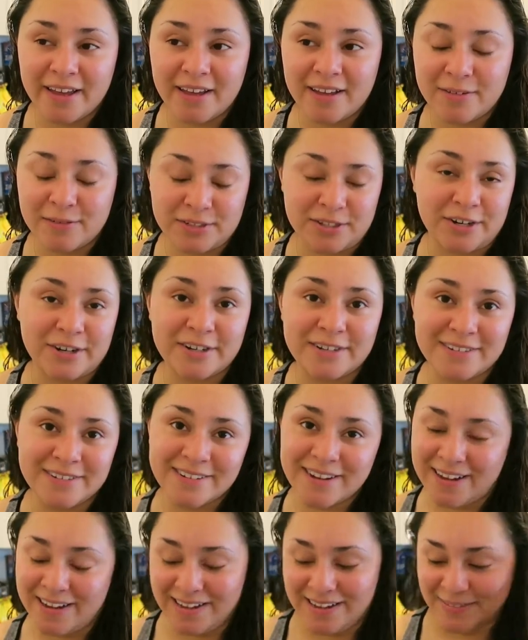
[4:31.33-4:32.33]
It was hard.
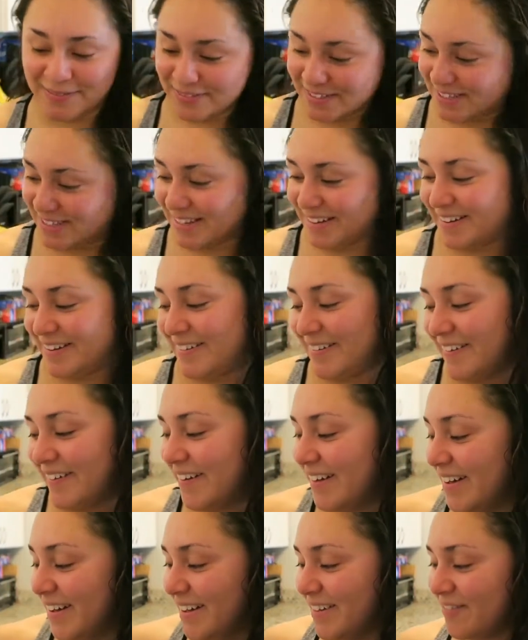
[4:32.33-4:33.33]
Um, so
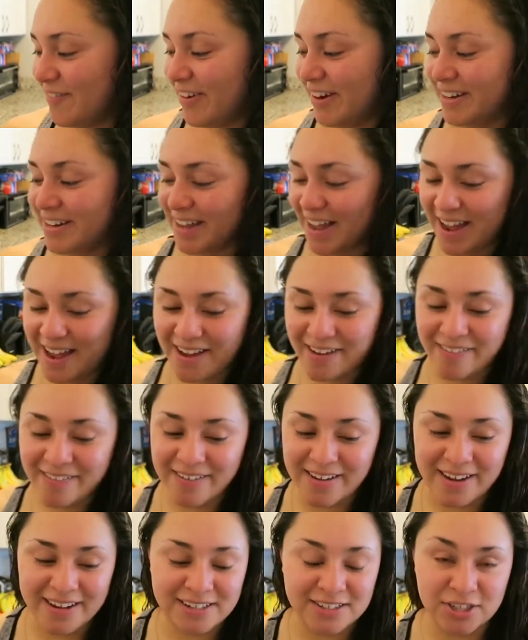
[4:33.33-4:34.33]
right now,
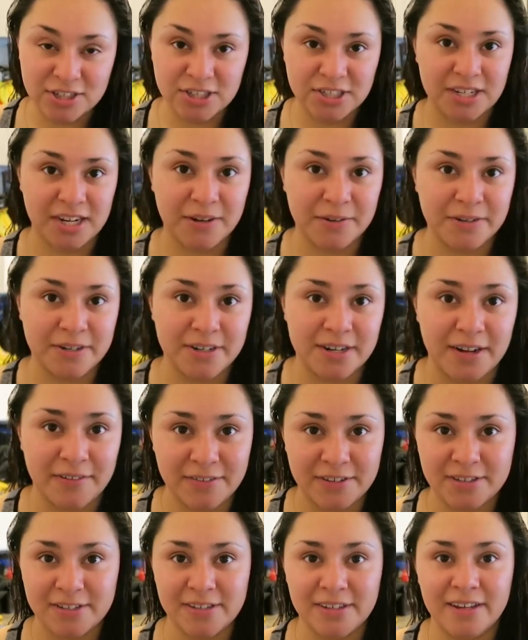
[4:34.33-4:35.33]
I just showered,
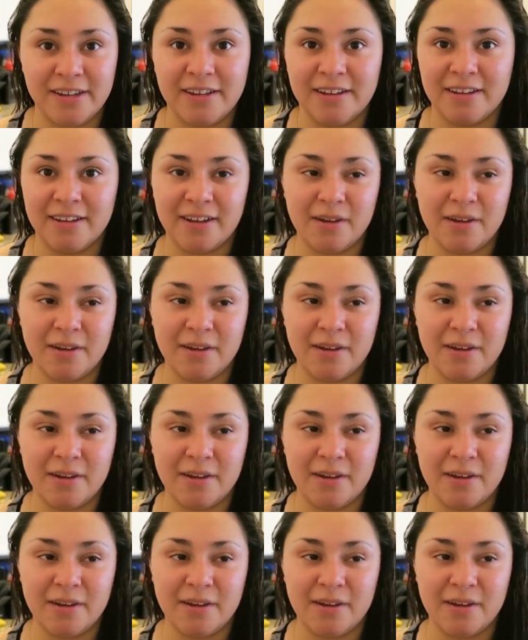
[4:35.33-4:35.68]
obviously.